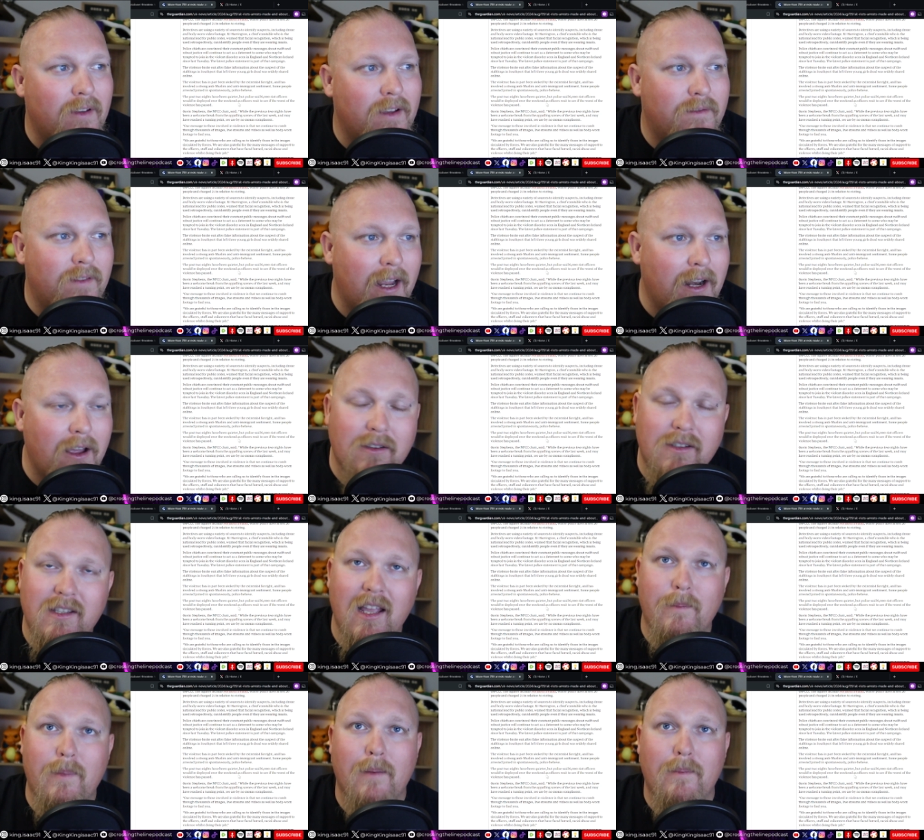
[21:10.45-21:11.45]
If they don't
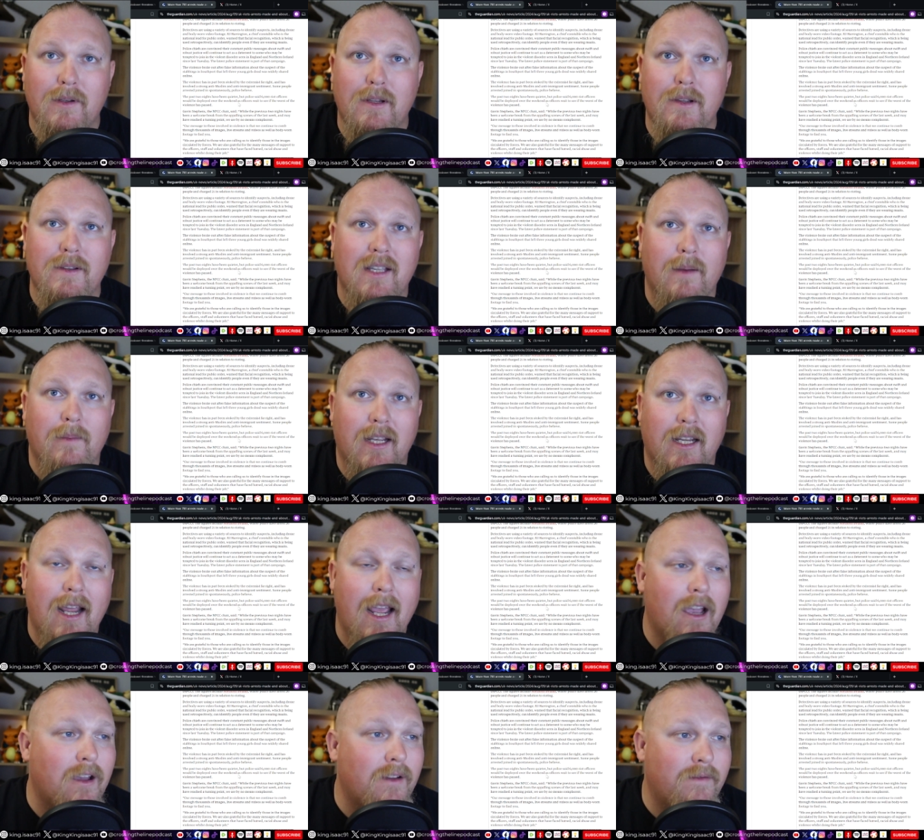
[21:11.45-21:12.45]
step up and do something
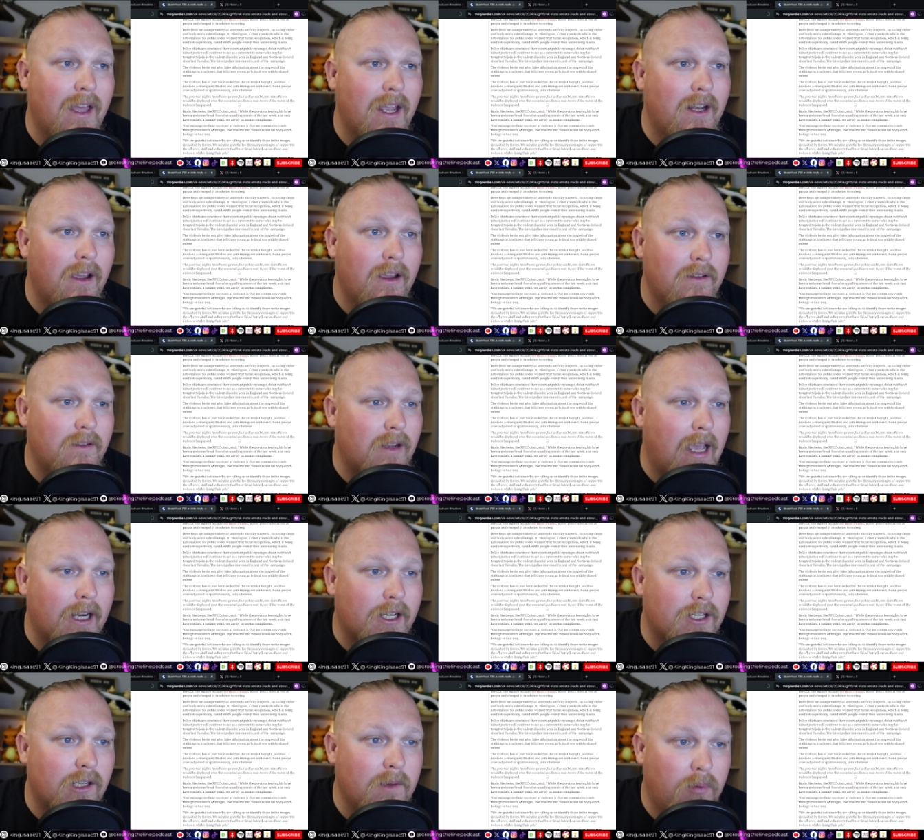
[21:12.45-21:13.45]
now, if they don't
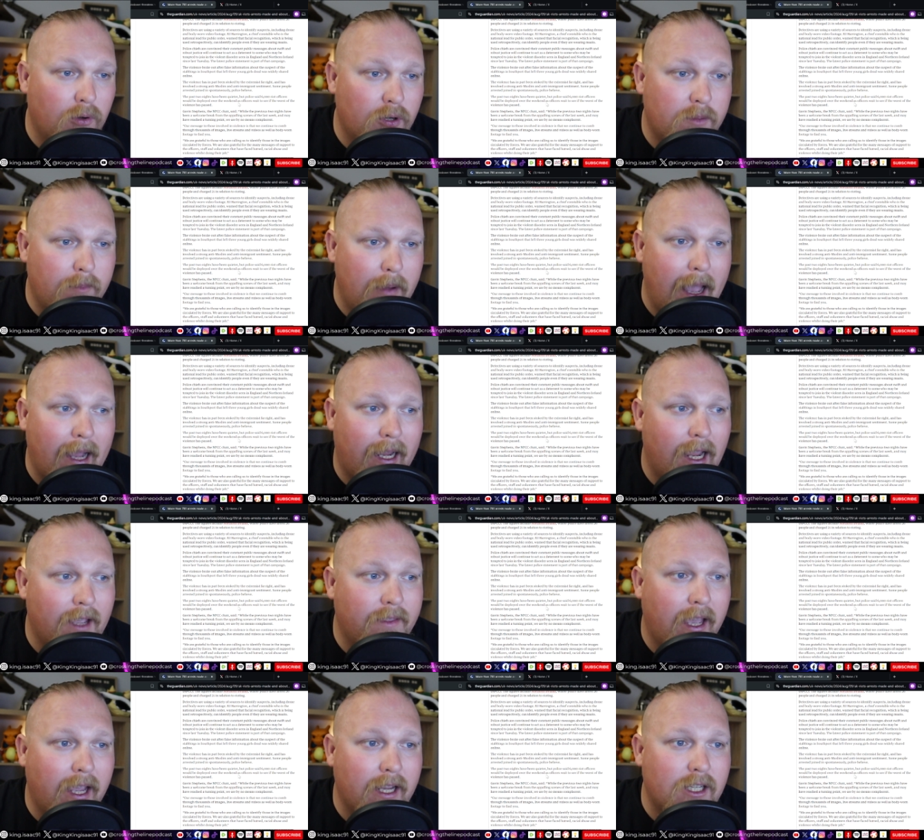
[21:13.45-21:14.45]
actually push back
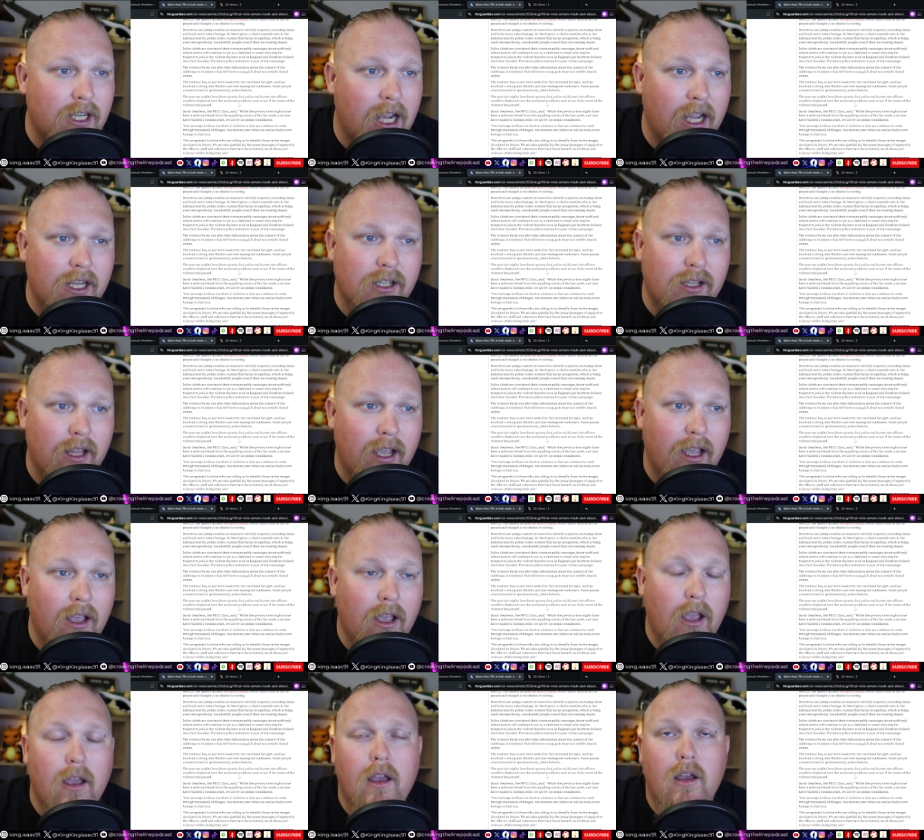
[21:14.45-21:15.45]
and they change their
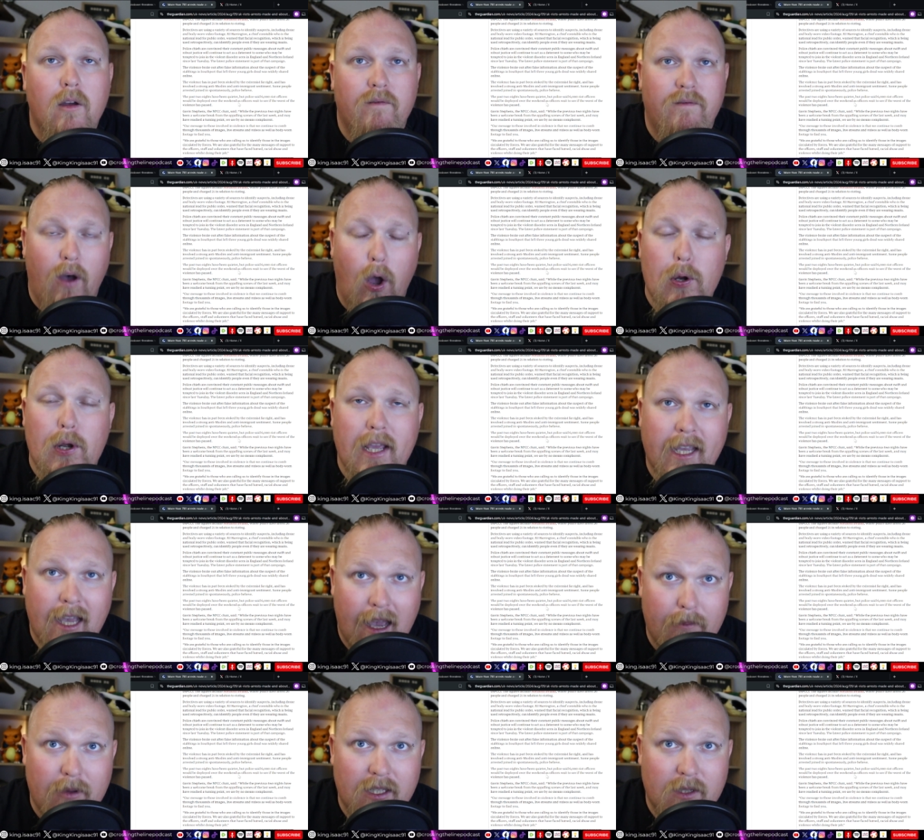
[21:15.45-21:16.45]
voting
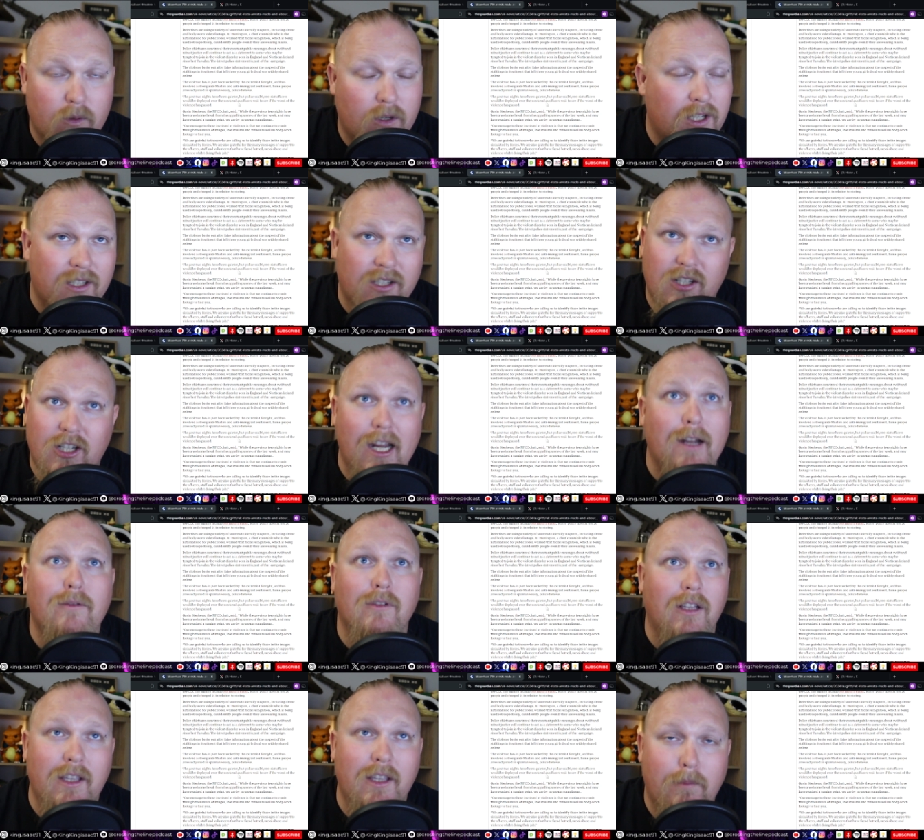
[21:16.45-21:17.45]
habits, which is
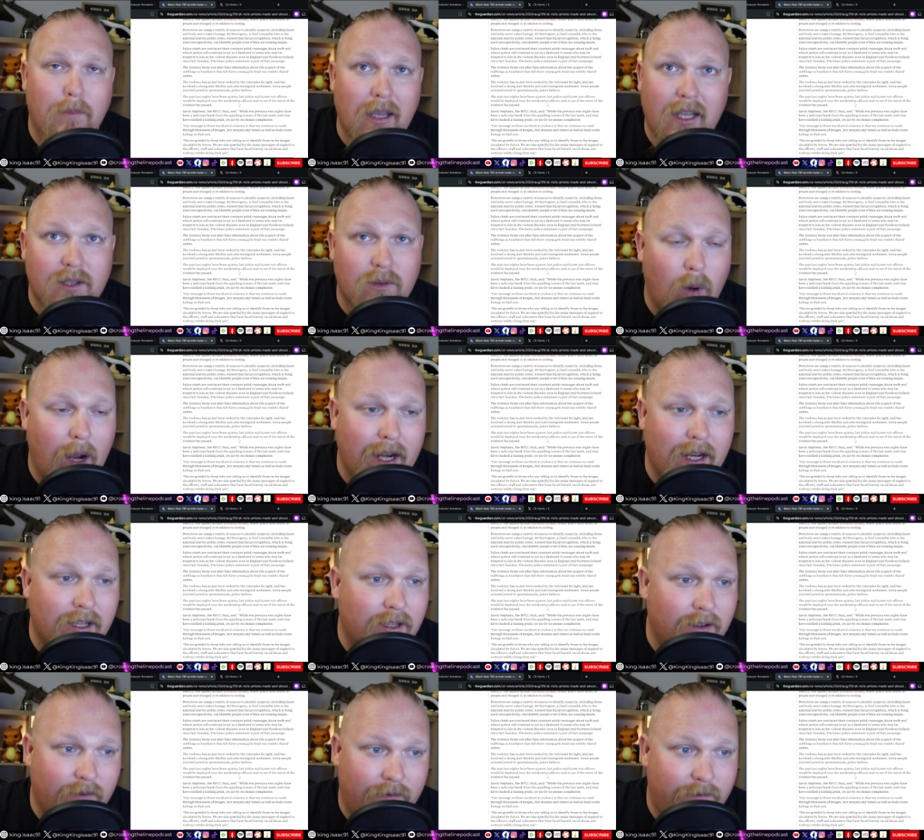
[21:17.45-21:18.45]
generally the biggest way to
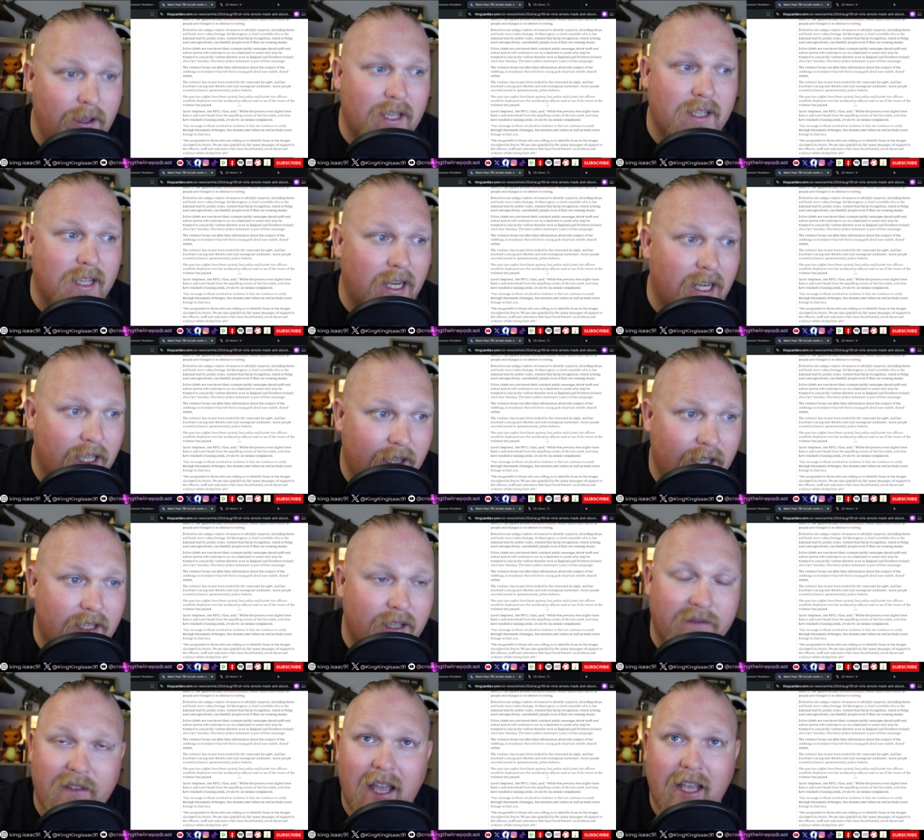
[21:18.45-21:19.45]
fix any of this,
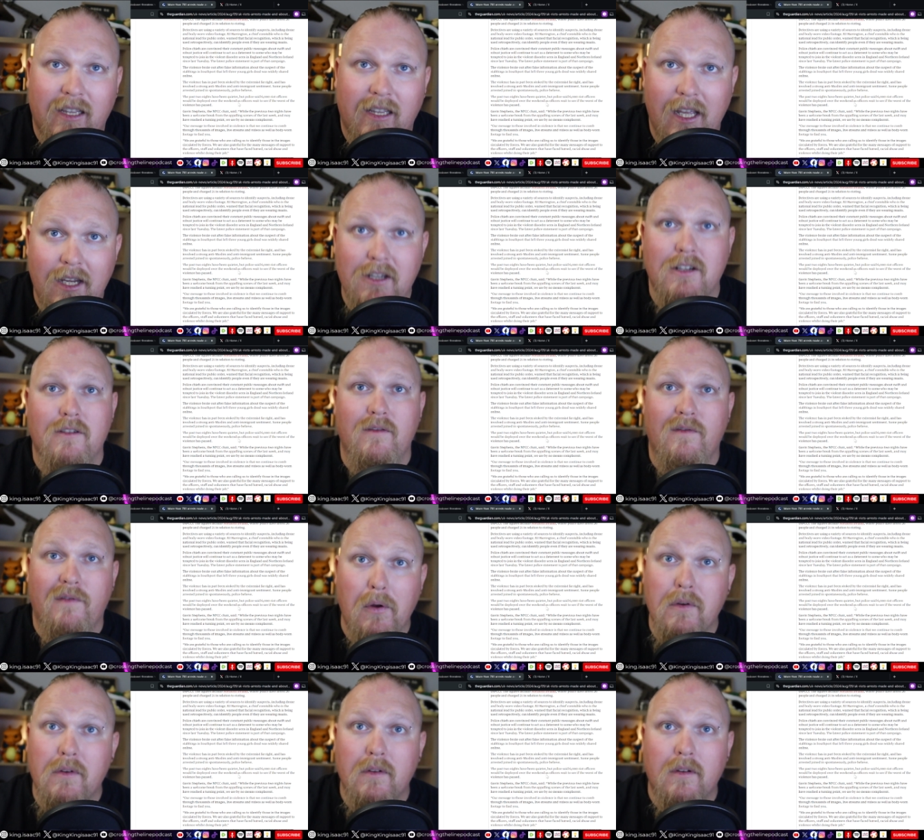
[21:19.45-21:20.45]
if they let you
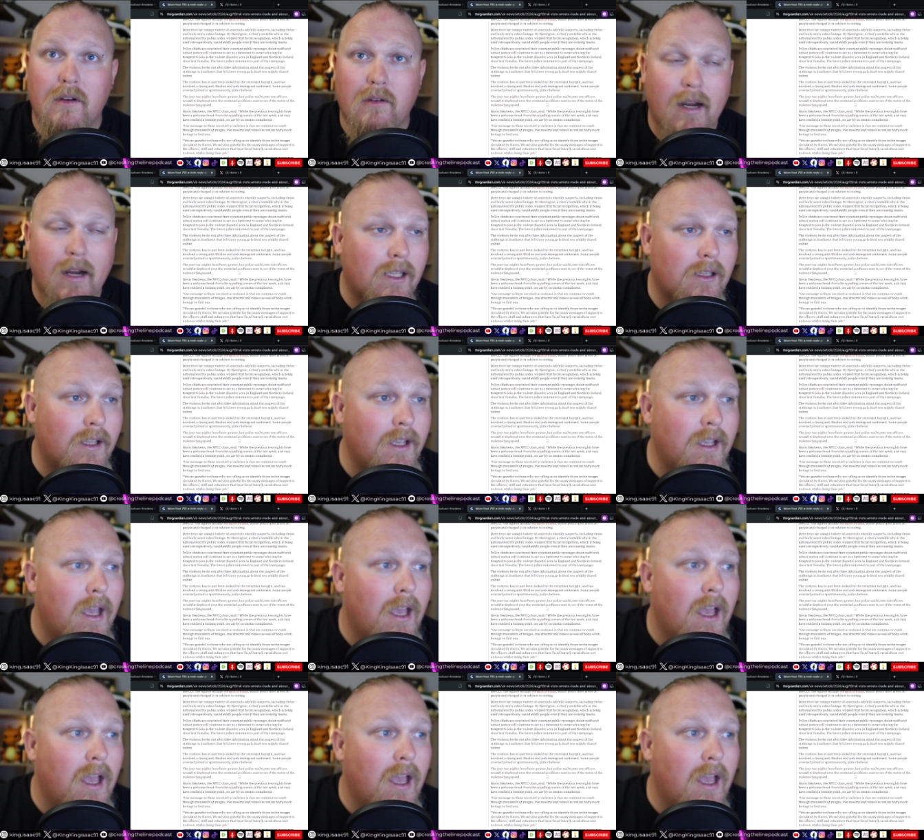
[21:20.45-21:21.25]
vote correctly.